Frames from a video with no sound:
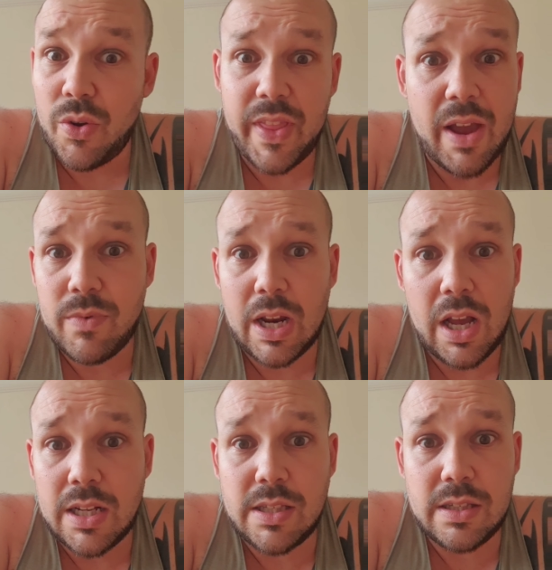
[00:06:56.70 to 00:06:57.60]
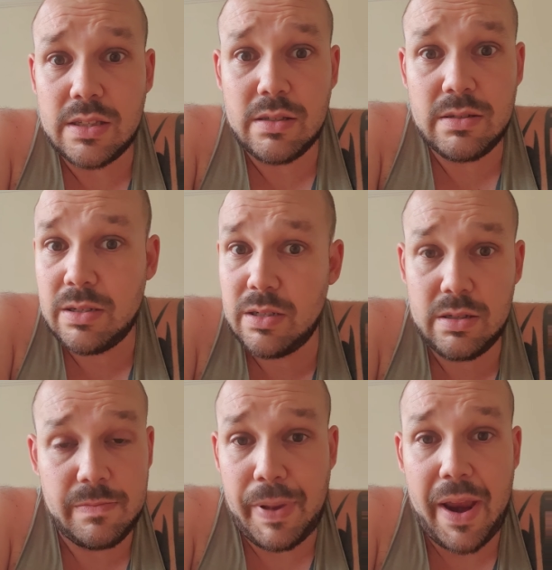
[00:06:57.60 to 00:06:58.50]
in that regards,
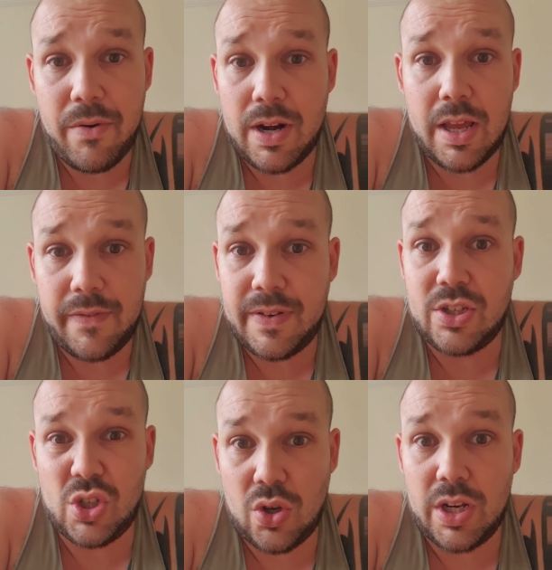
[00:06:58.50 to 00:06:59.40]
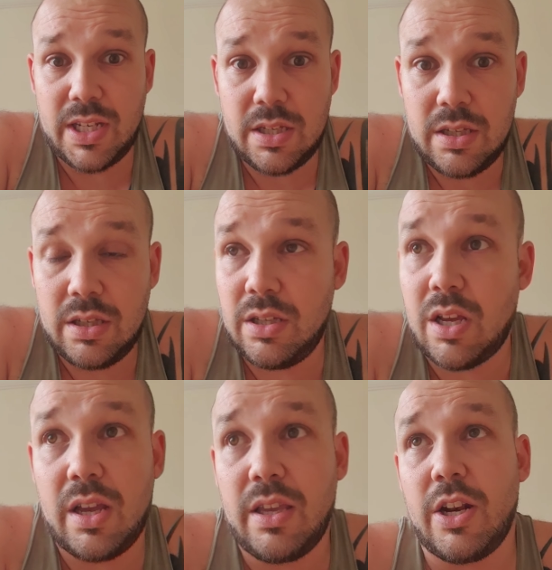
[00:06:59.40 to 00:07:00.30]
battery life is solid. You
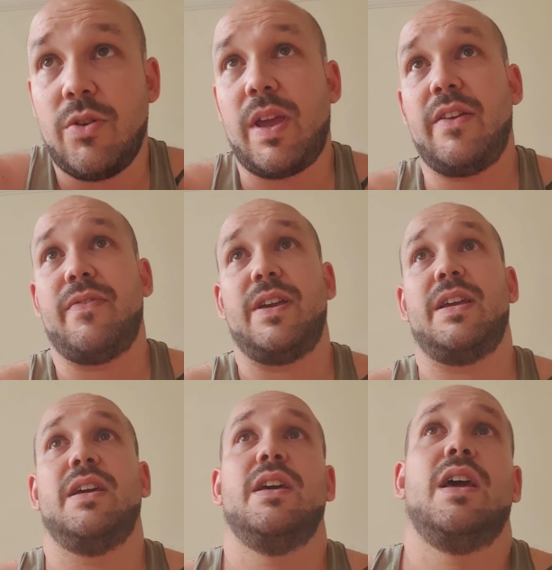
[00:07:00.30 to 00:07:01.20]
don't, you know, anything,